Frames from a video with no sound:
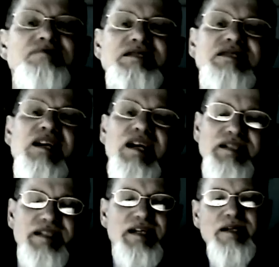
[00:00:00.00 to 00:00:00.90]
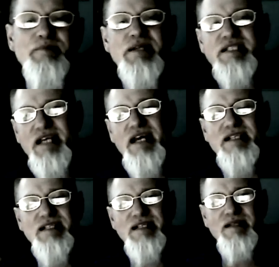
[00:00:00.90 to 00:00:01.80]
that God's going to be
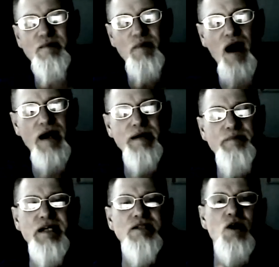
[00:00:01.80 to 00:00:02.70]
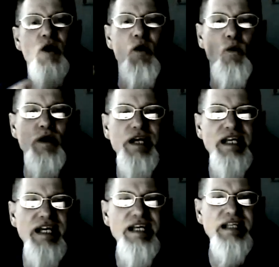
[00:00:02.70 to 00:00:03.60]
changing in the body because we
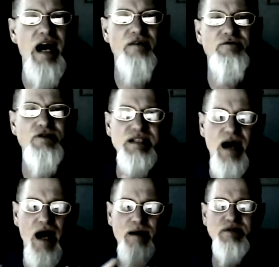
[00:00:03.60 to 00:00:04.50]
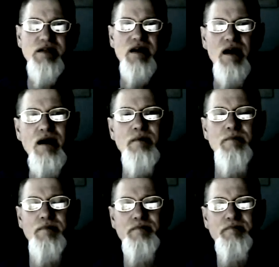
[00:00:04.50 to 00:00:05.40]
need that for the times to
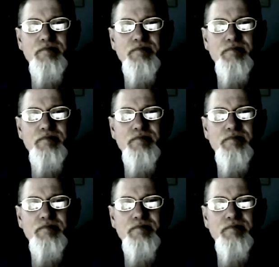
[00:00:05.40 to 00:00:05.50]
come.